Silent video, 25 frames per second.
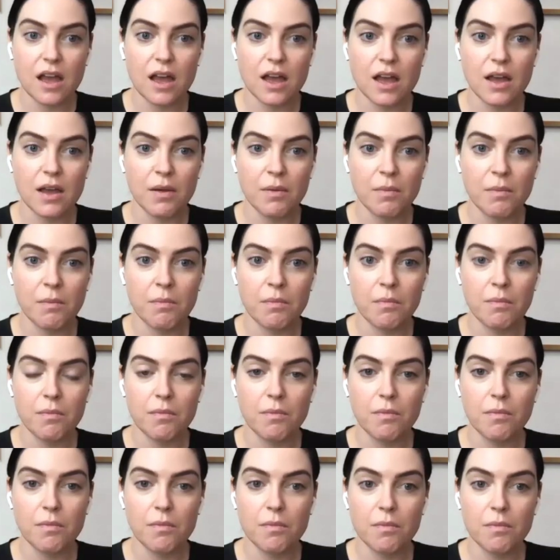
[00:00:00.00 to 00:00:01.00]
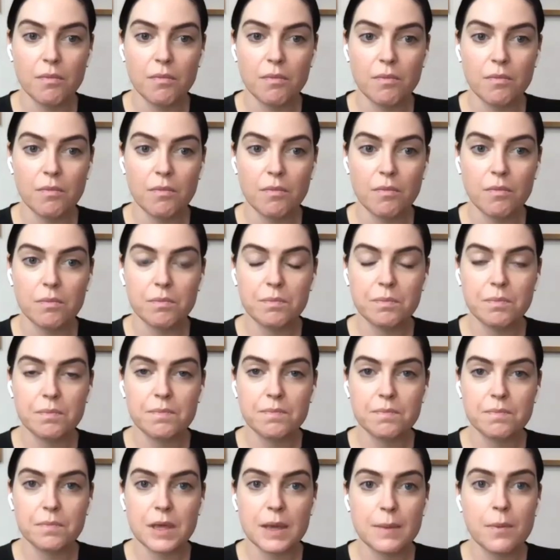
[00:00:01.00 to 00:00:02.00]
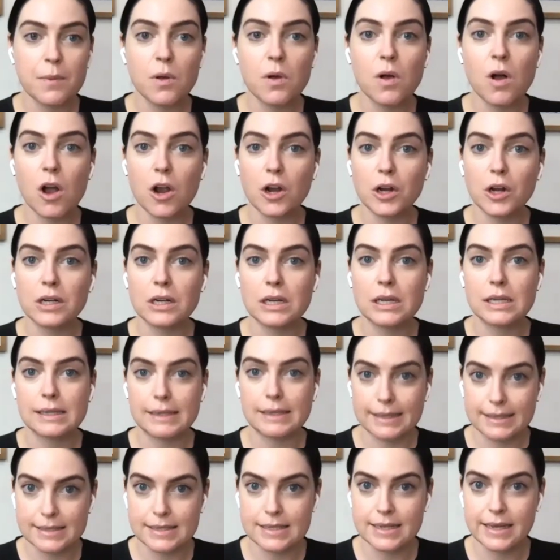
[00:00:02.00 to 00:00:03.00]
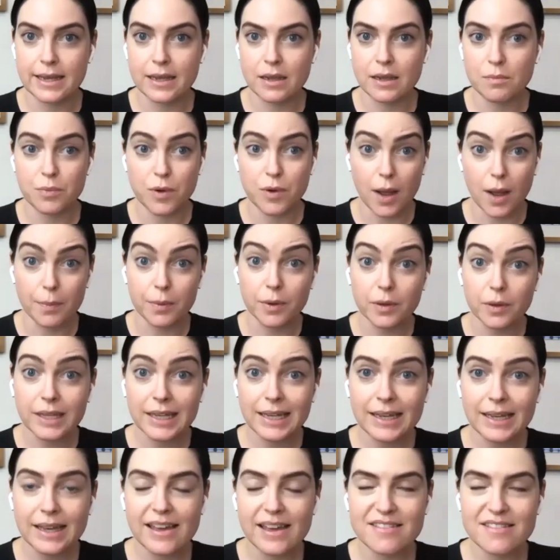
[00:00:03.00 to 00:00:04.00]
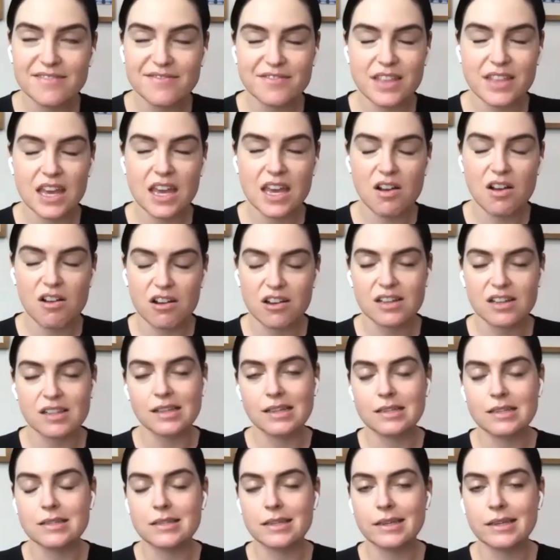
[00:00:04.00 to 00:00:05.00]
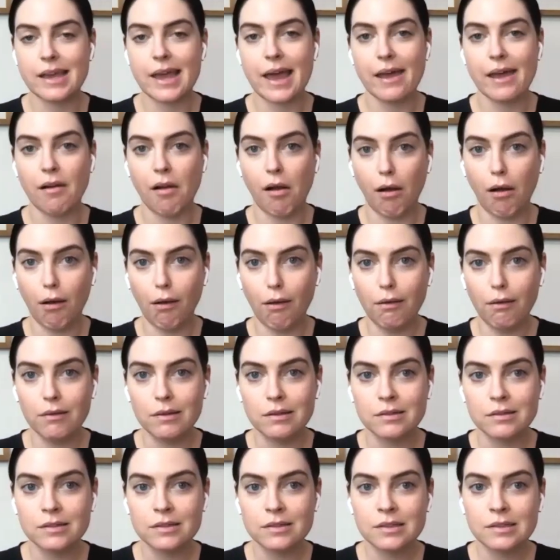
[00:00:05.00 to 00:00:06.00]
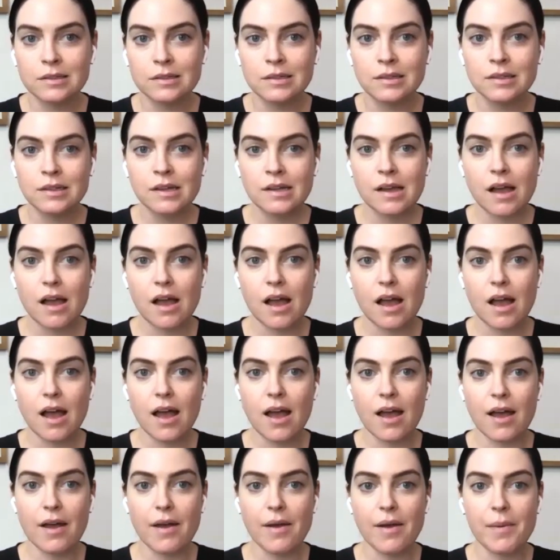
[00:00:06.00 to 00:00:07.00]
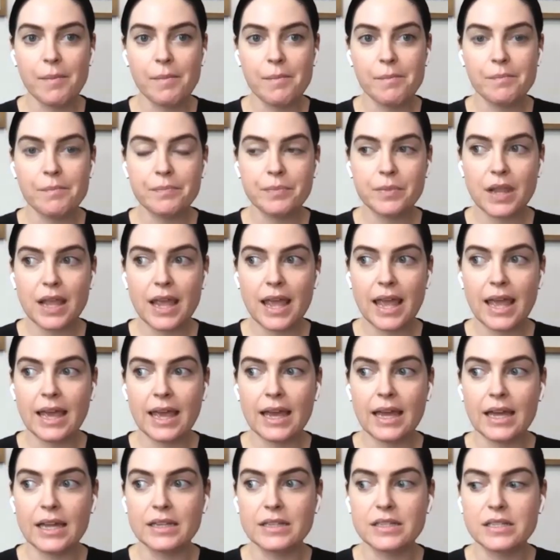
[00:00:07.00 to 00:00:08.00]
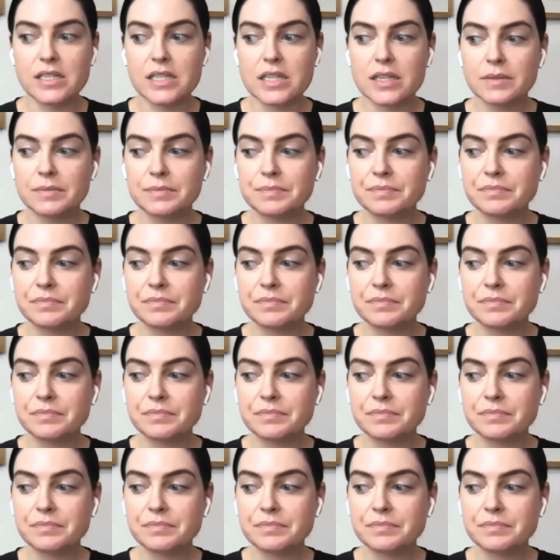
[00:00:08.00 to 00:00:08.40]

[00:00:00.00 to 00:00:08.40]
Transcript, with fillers: um, people aren't cleansing properly if they are cleansing at all. Yes. Um, and